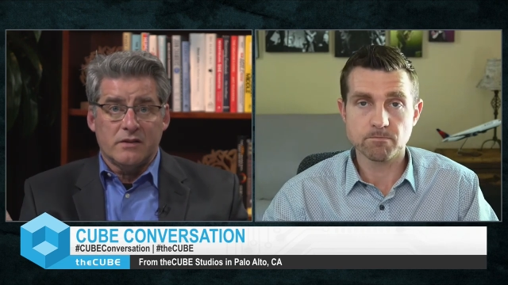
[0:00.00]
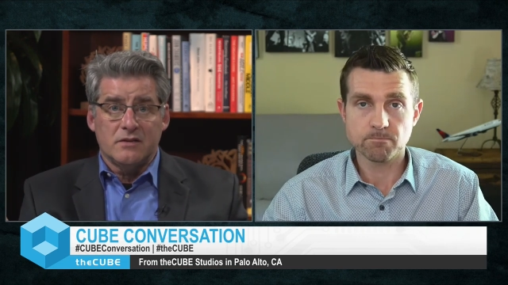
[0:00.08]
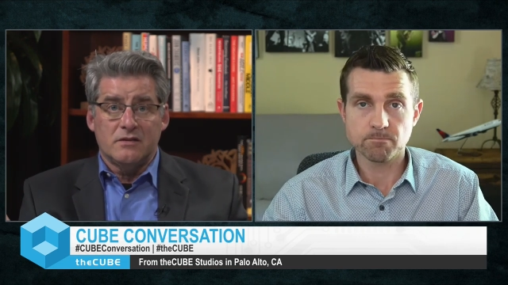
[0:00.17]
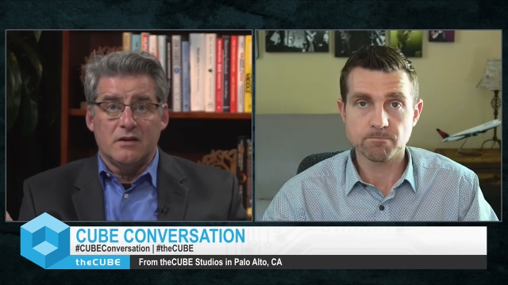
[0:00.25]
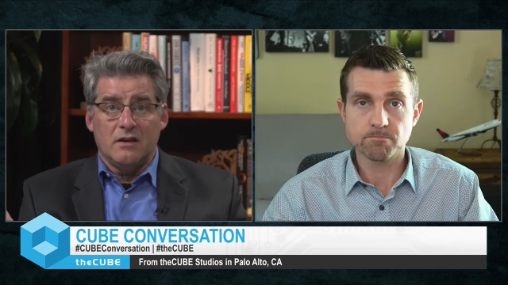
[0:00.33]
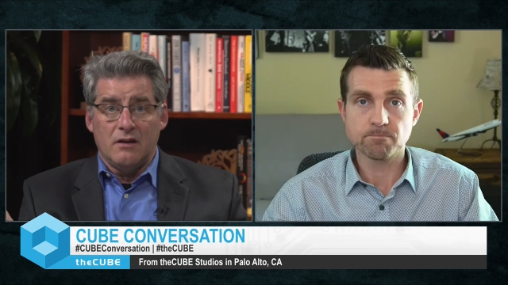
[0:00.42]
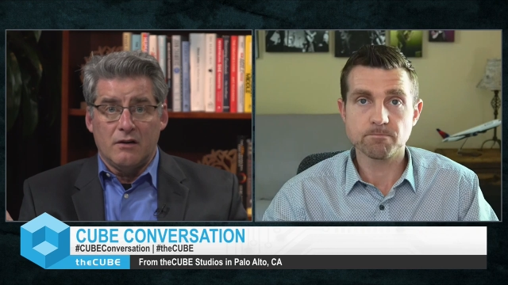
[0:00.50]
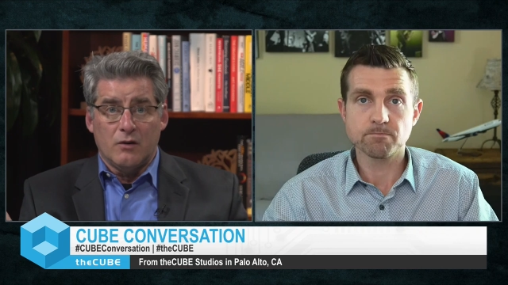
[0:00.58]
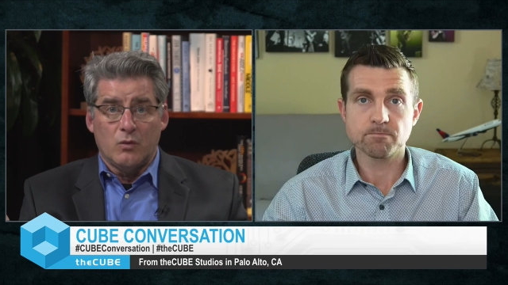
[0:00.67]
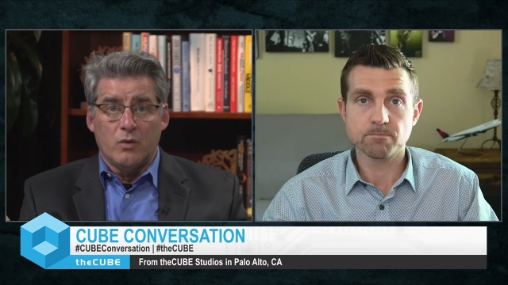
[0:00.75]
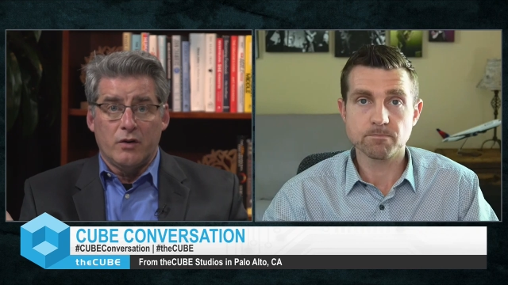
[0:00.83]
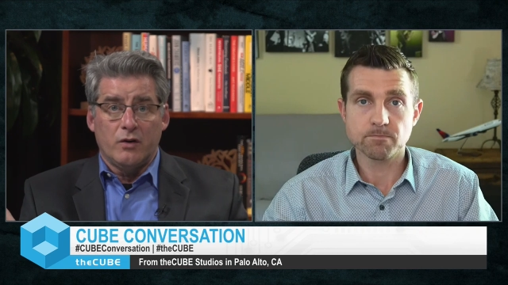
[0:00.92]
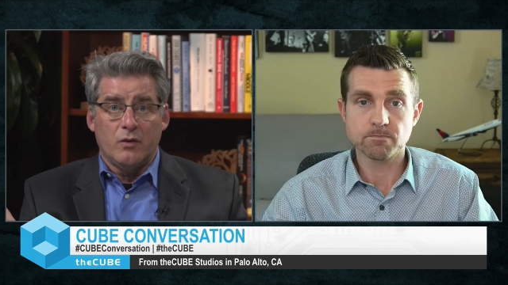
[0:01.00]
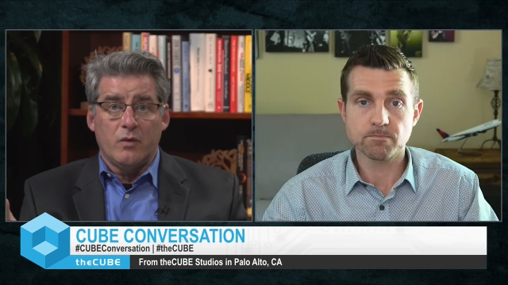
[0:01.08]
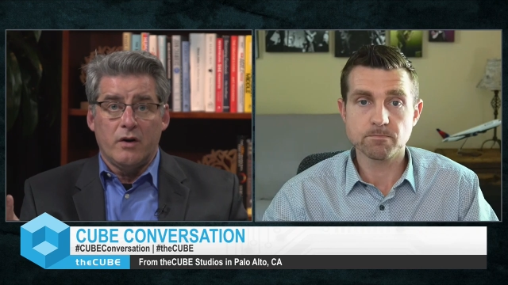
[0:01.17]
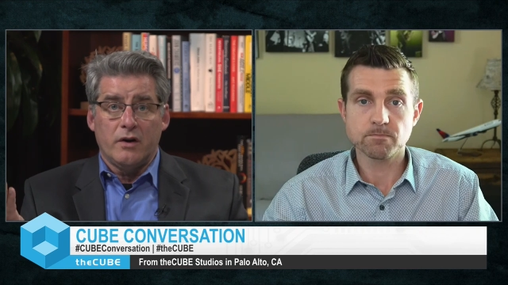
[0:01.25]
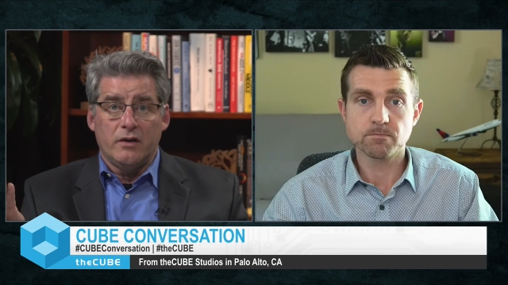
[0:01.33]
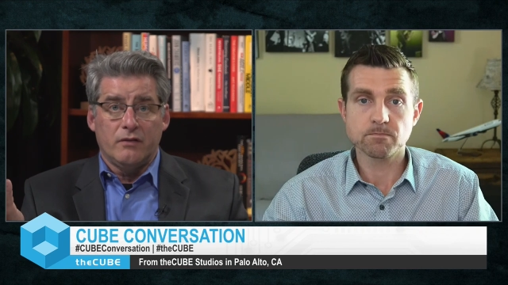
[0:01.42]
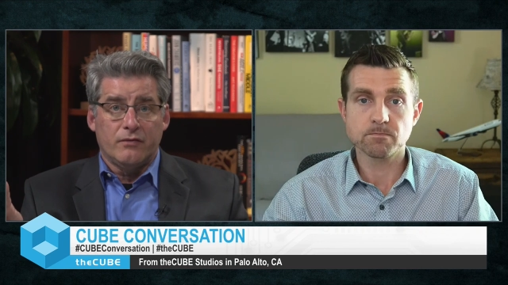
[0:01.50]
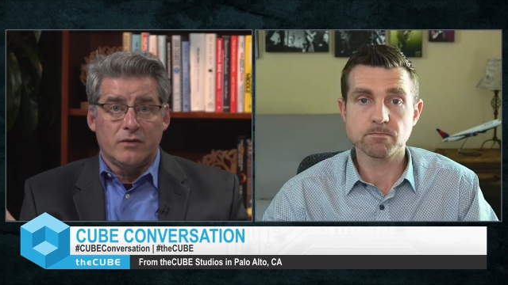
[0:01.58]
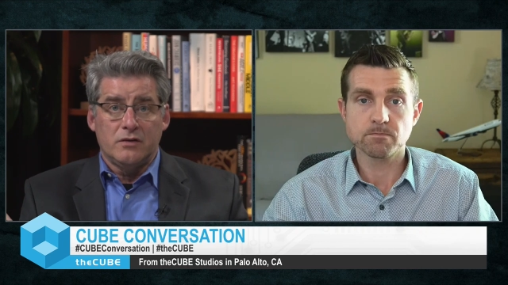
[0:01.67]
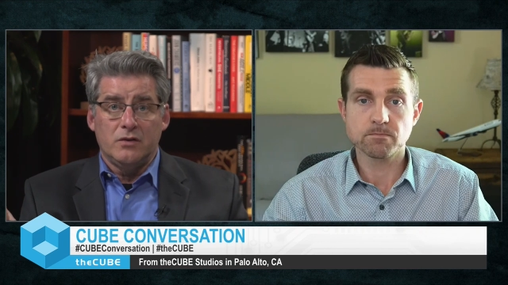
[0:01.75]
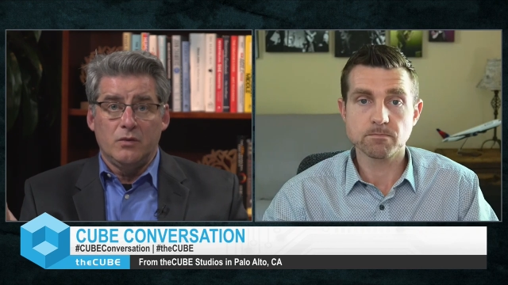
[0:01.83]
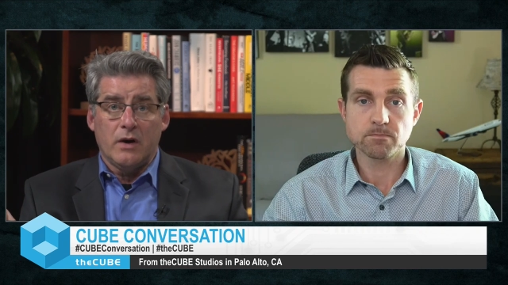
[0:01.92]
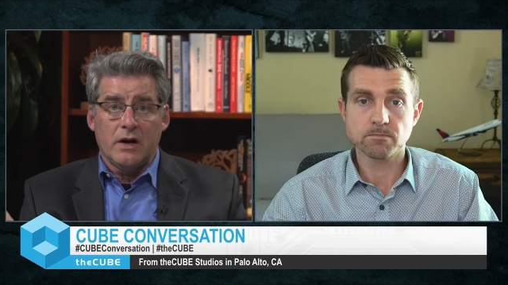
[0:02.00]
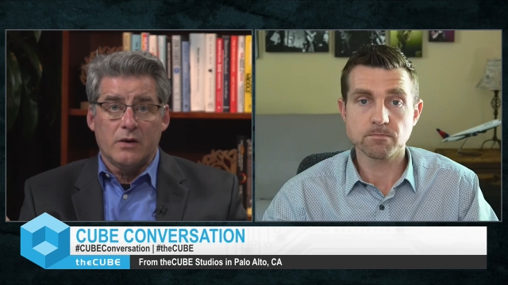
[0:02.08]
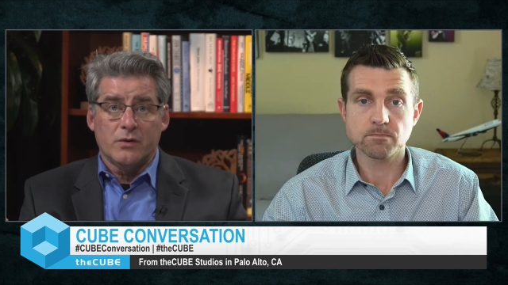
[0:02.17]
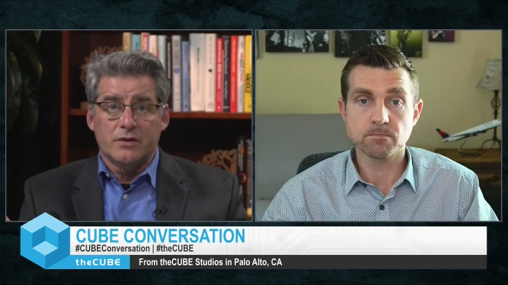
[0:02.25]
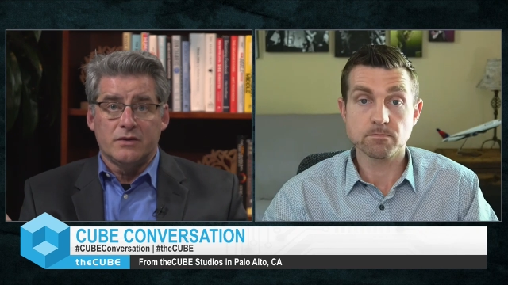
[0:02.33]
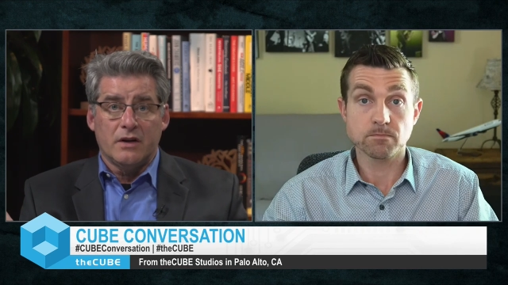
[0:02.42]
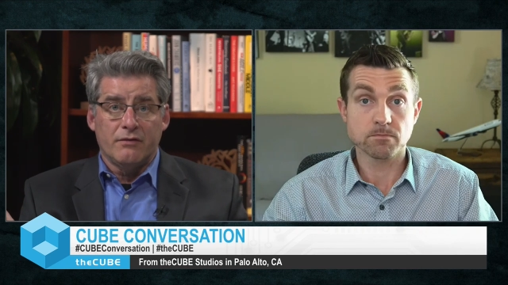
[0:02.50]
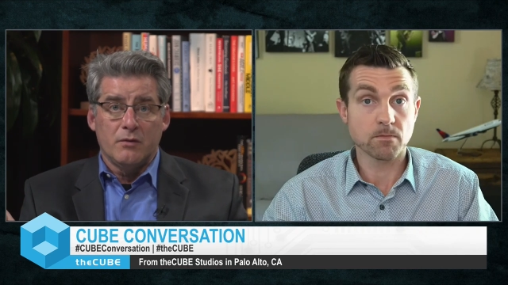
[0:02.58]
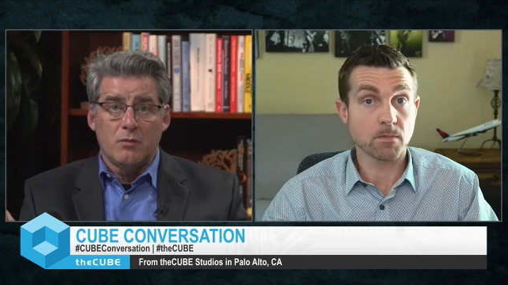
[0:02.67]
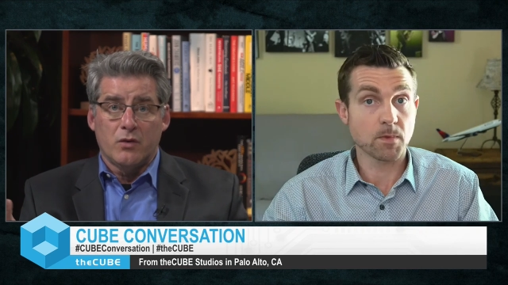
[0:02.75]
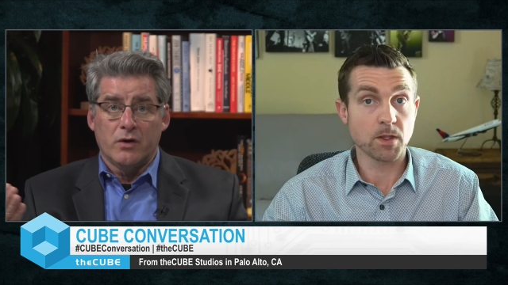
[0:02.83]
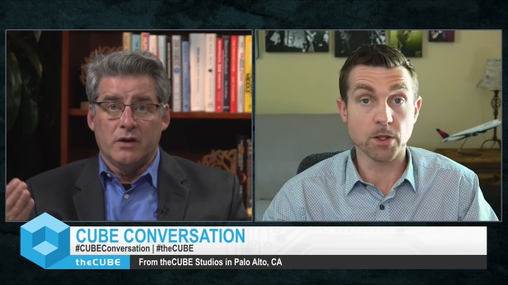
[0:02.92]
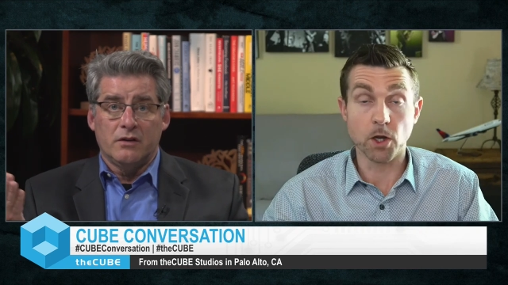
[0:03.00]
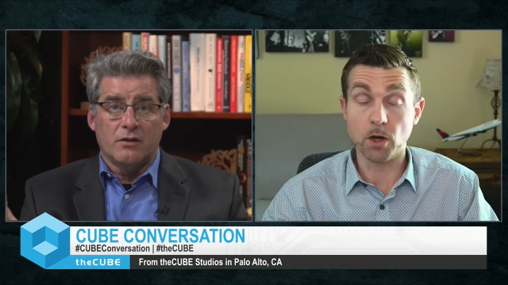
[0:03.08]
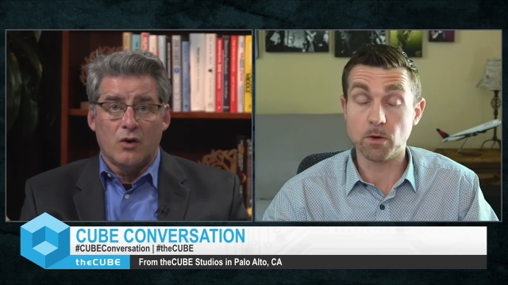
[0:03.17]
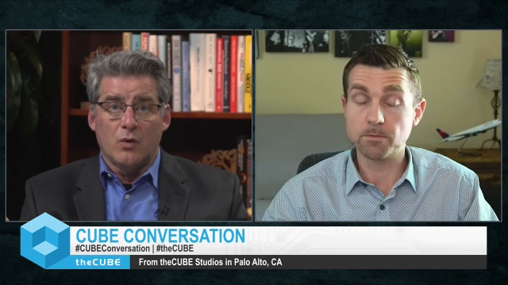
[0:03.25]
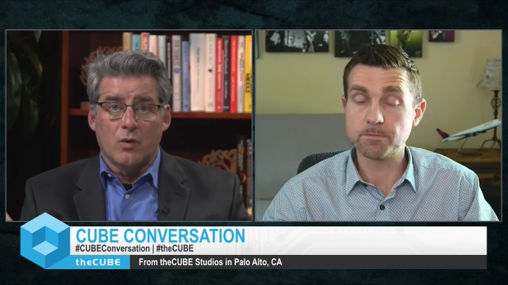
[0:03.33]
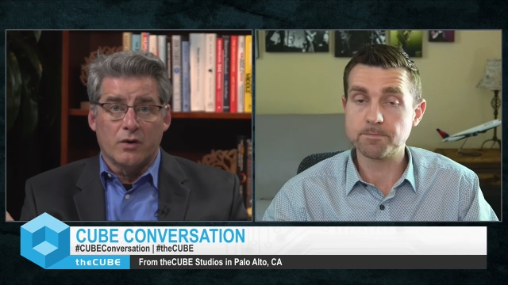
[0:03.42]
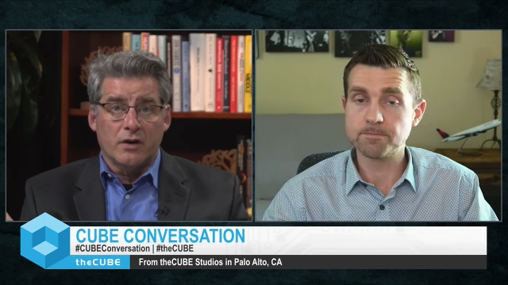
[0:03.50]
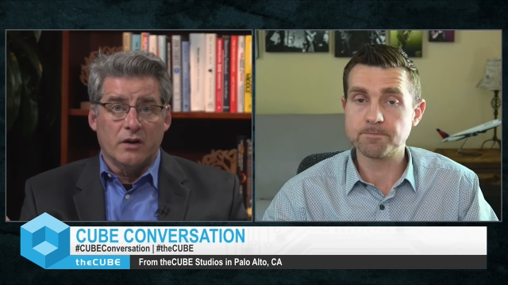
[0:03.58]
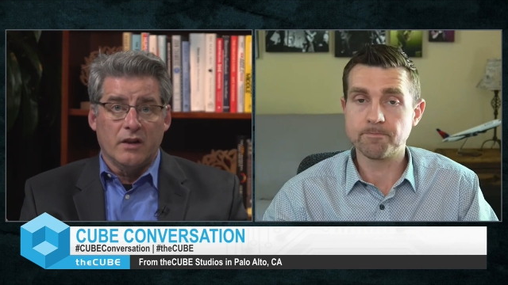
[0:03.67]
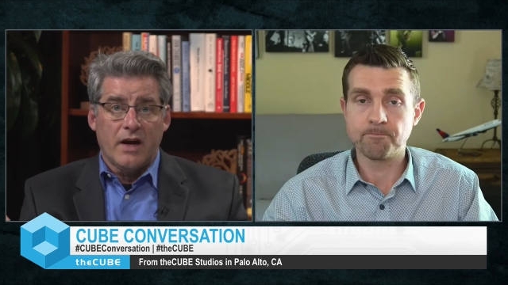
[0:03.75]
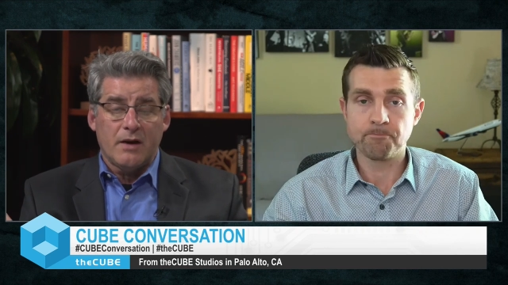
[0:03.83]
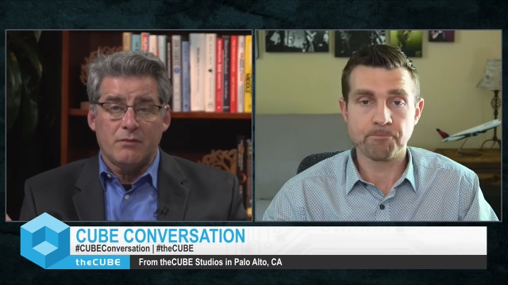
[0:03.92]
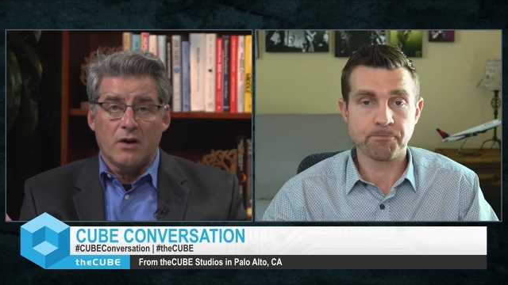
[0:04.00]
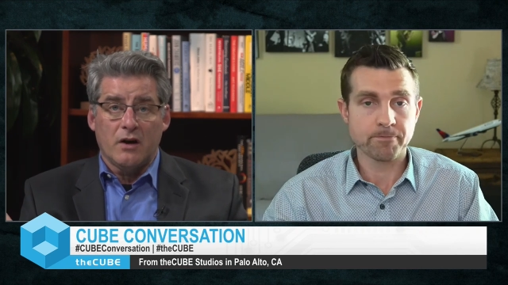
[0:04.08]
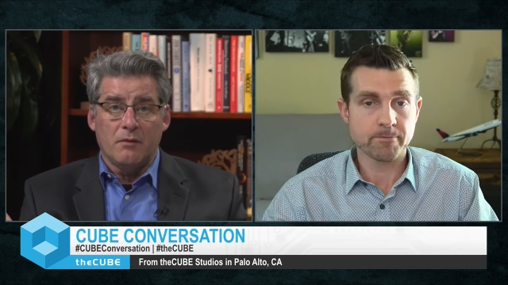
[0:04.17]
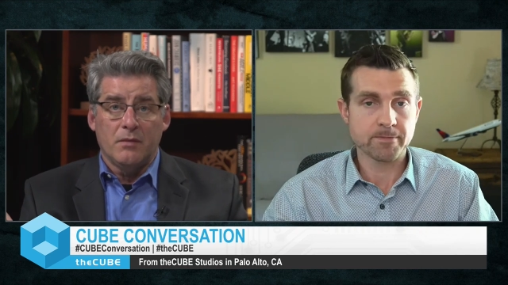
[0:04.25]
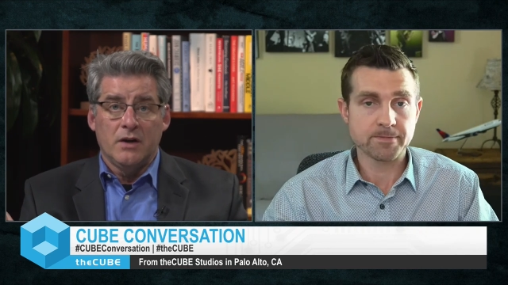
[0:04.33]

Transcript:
Speaker 1: to sitting on one oh one for two hours every morning to go work on a laptop